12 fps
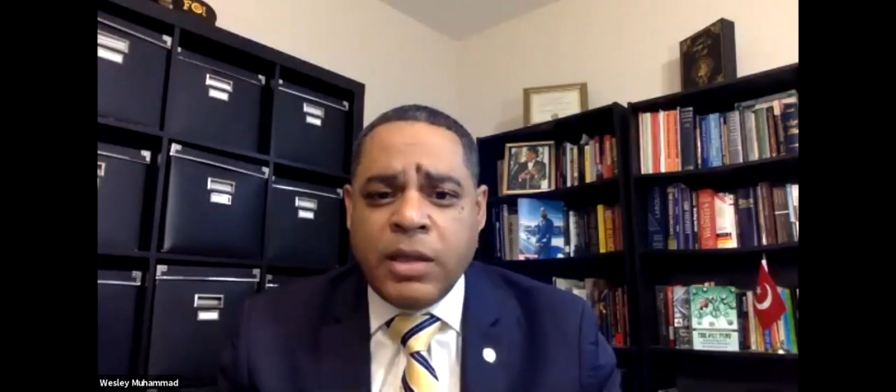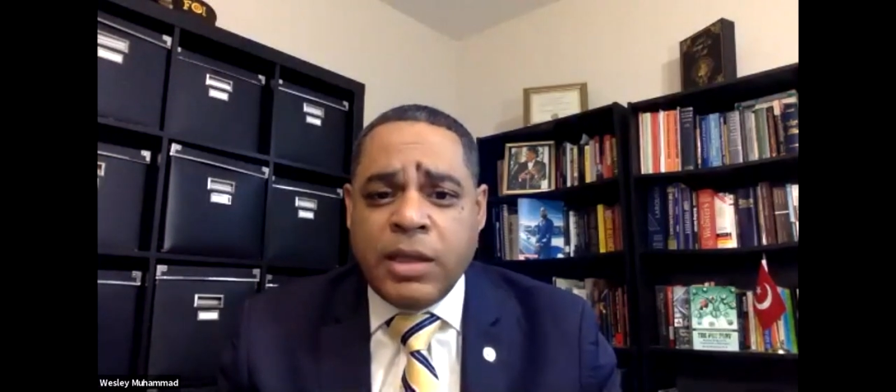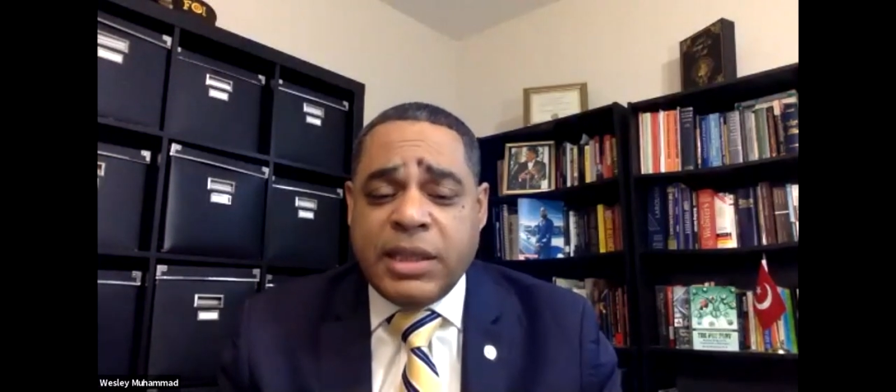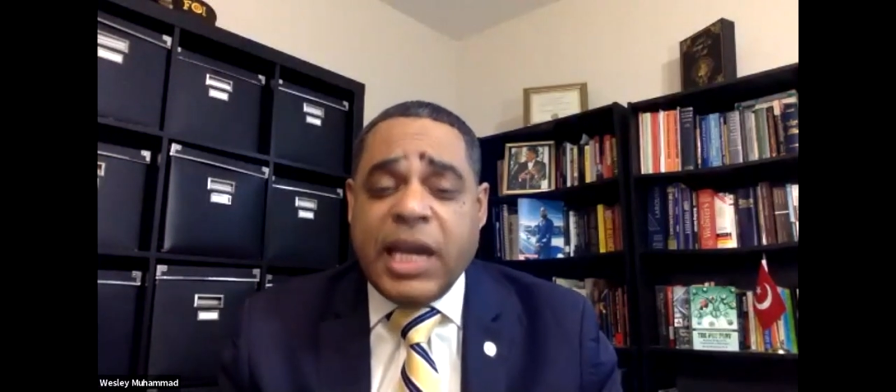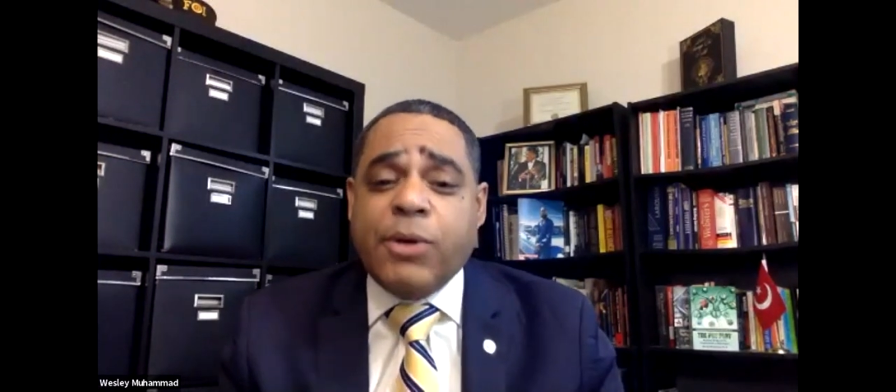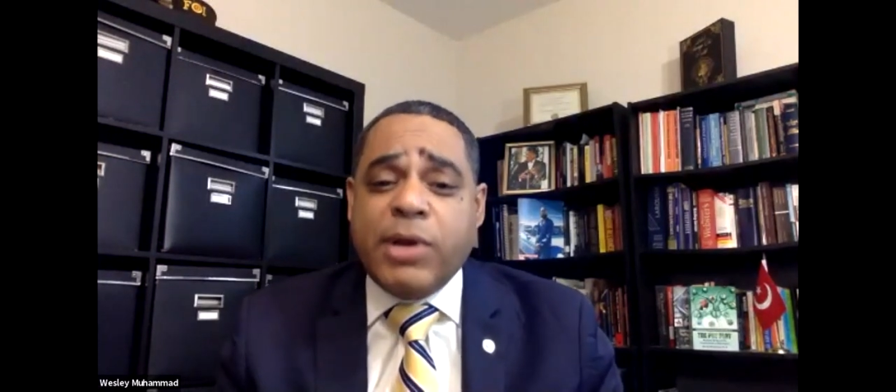
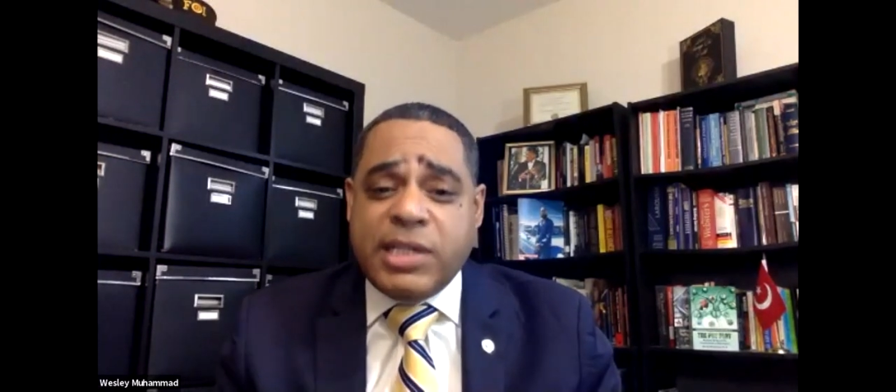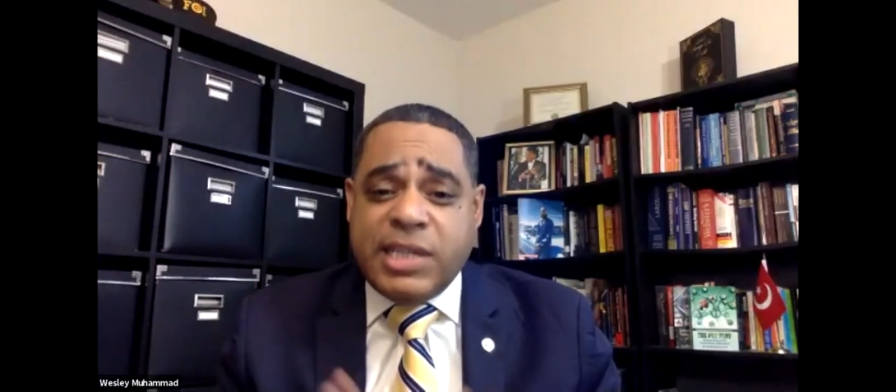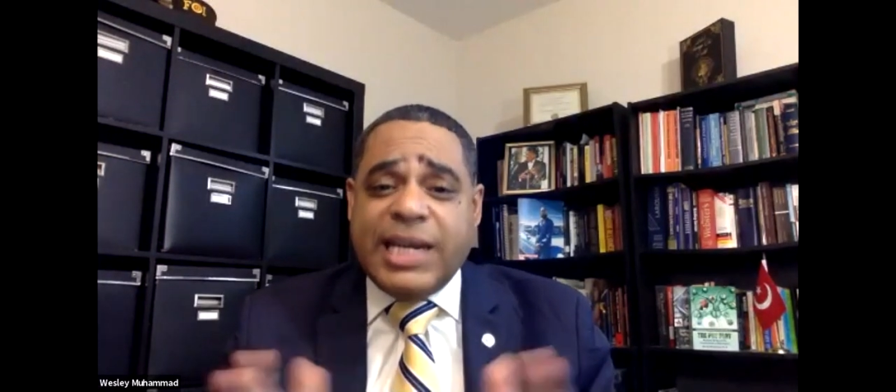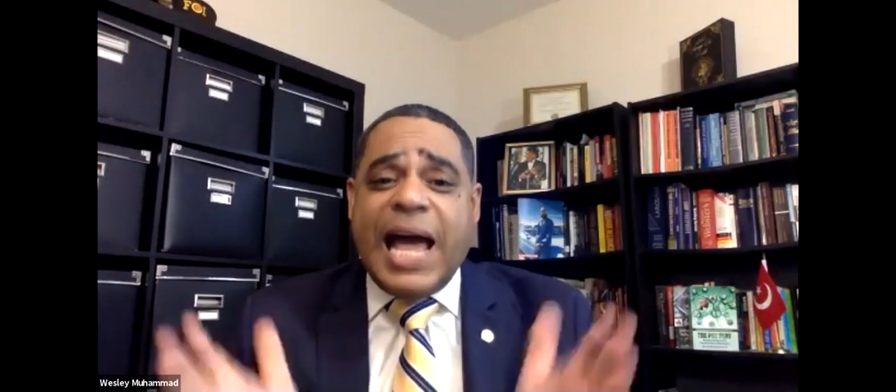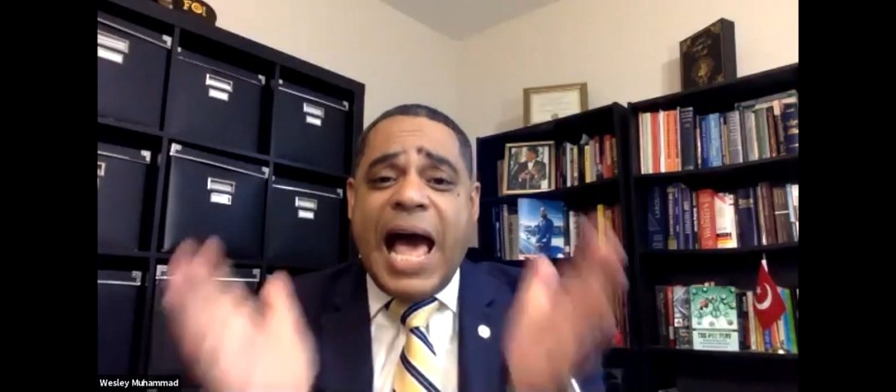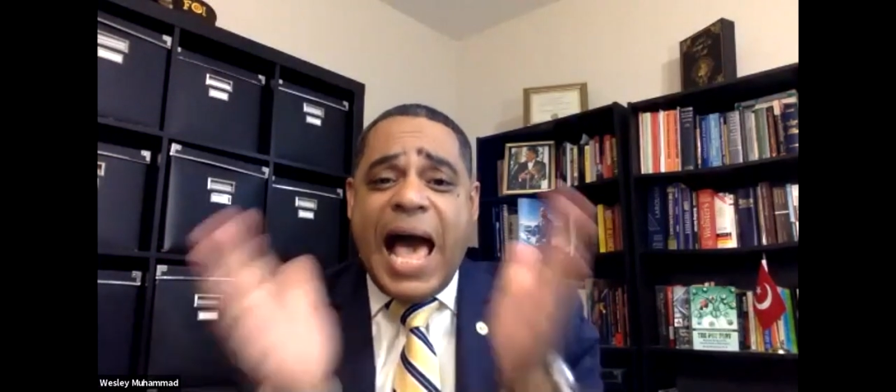that there is
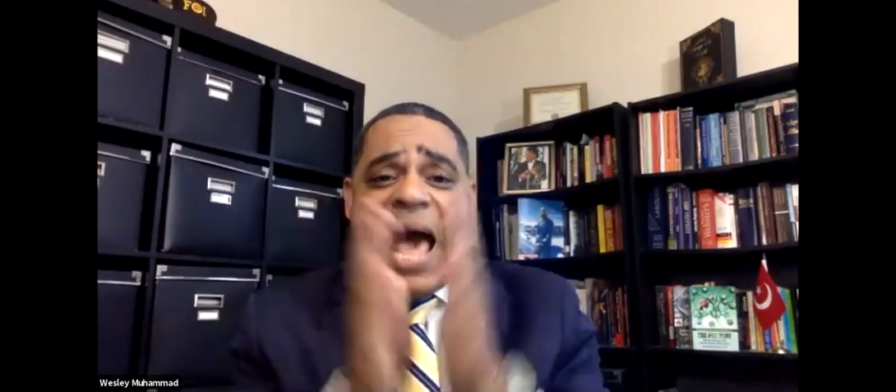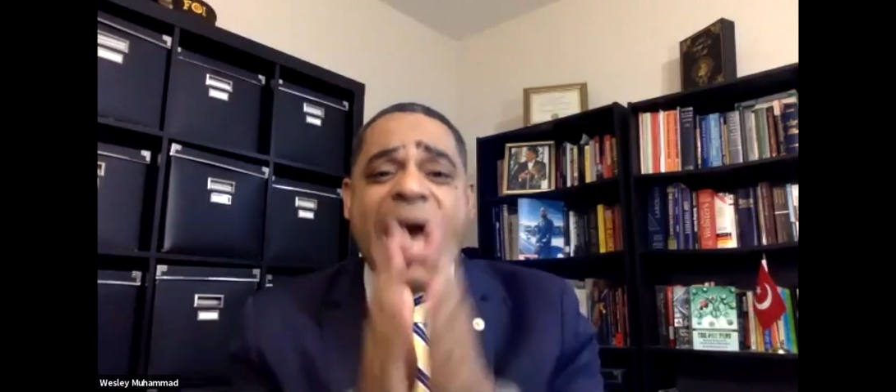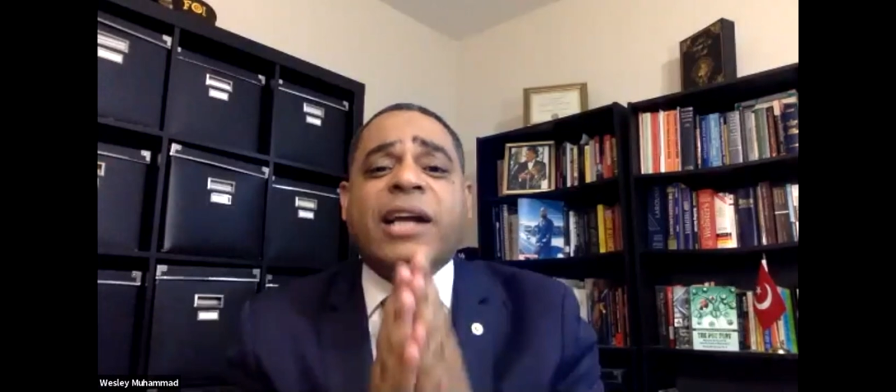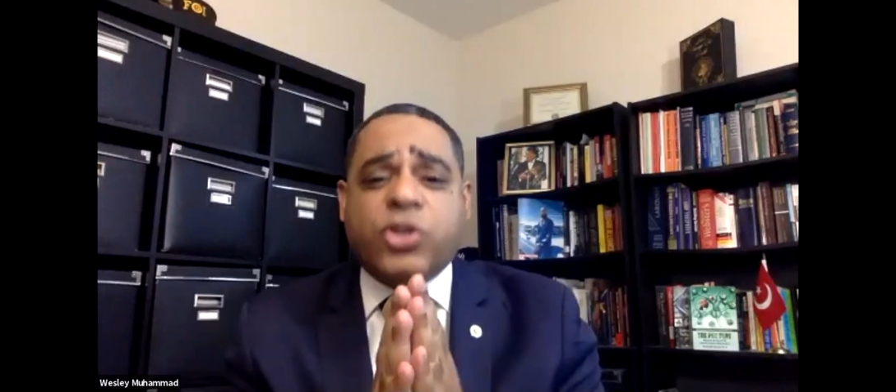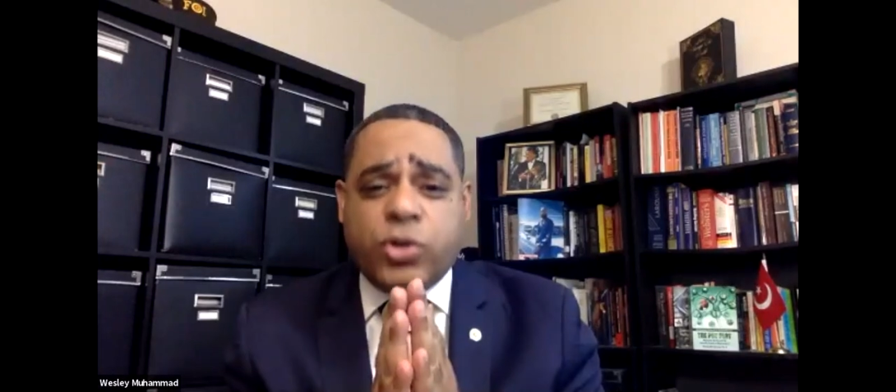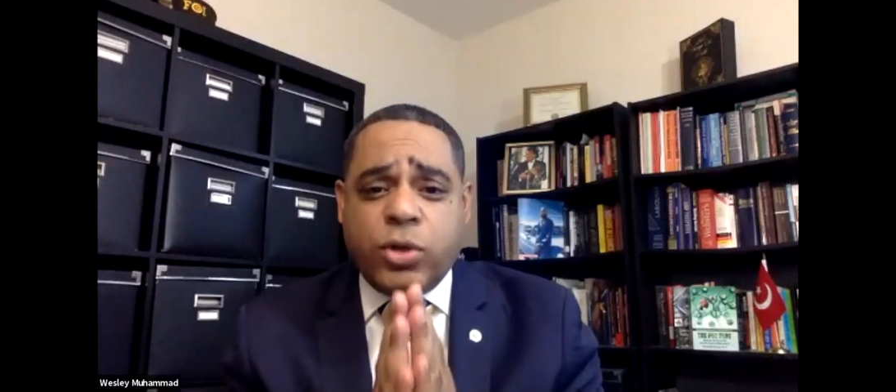an
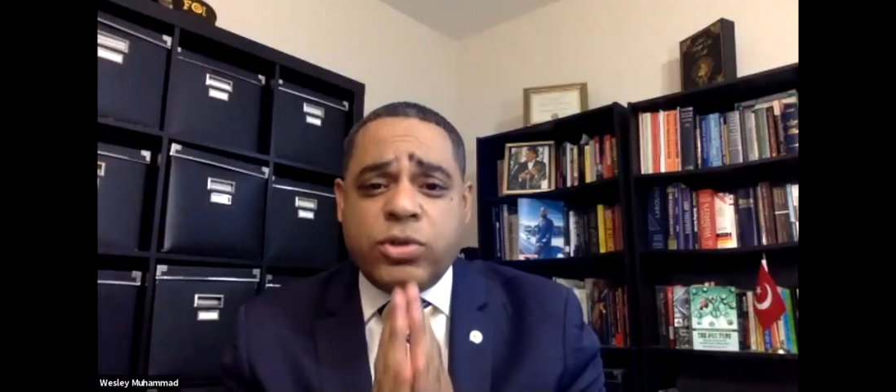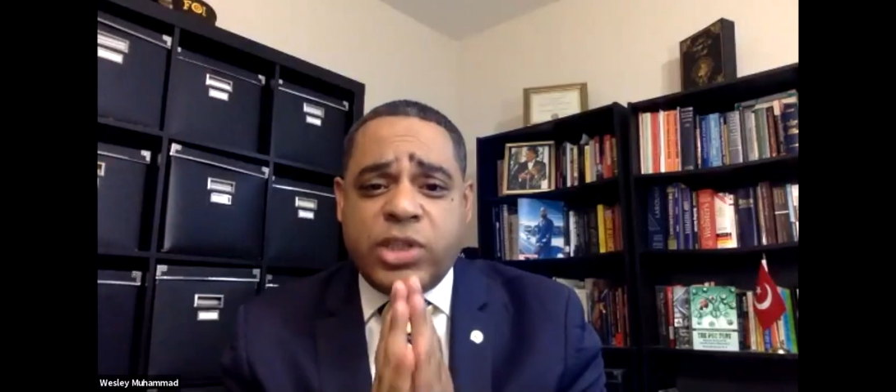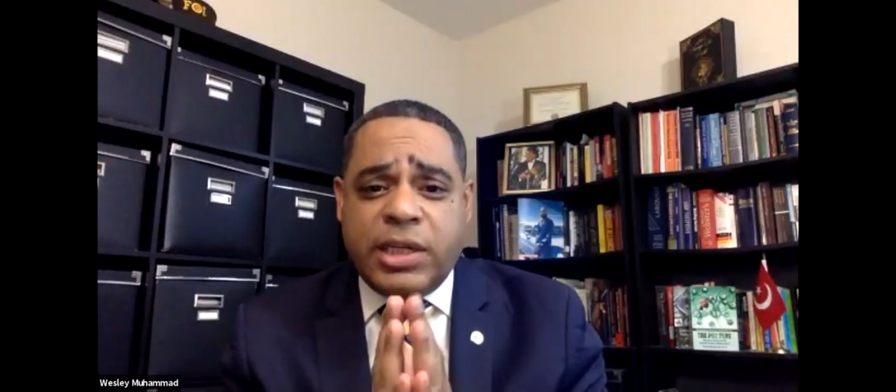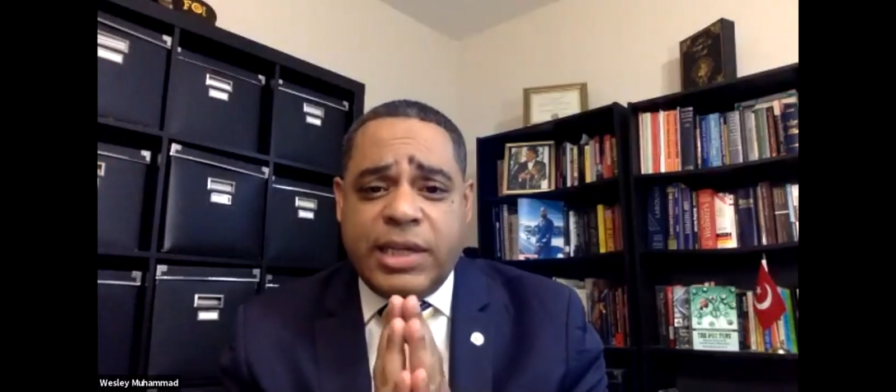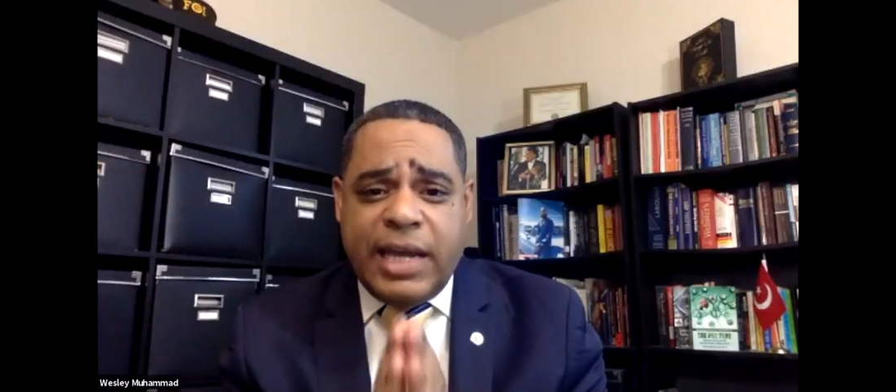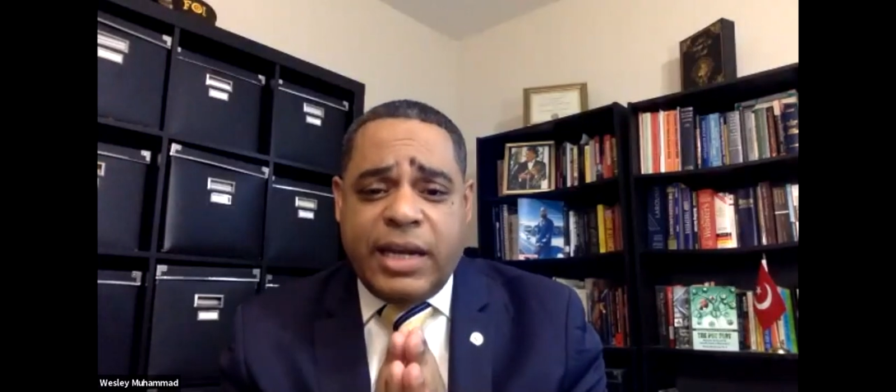actual
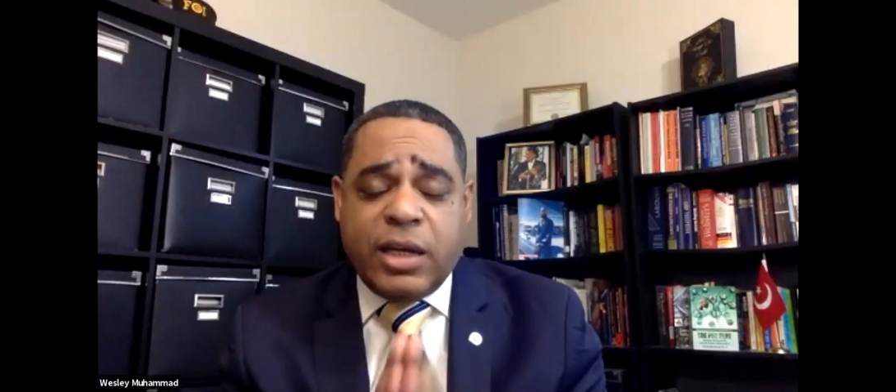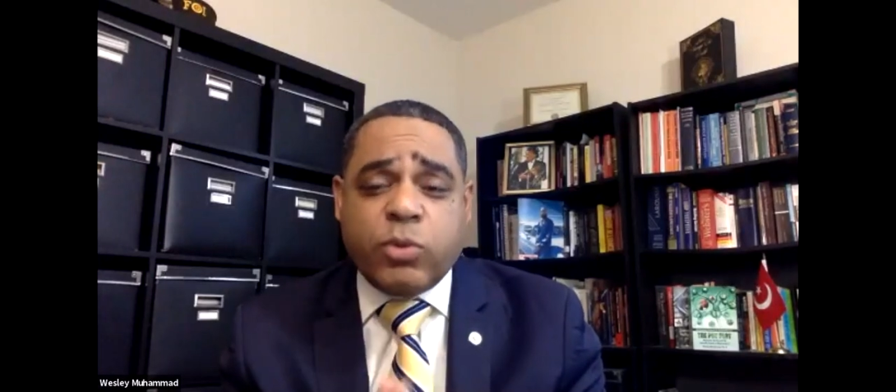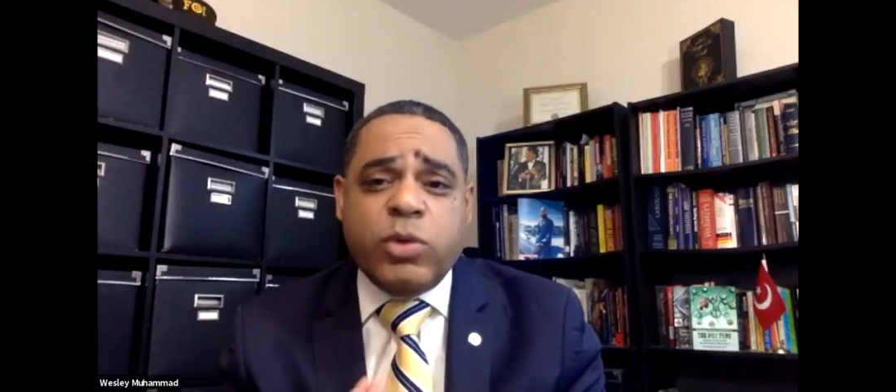genetic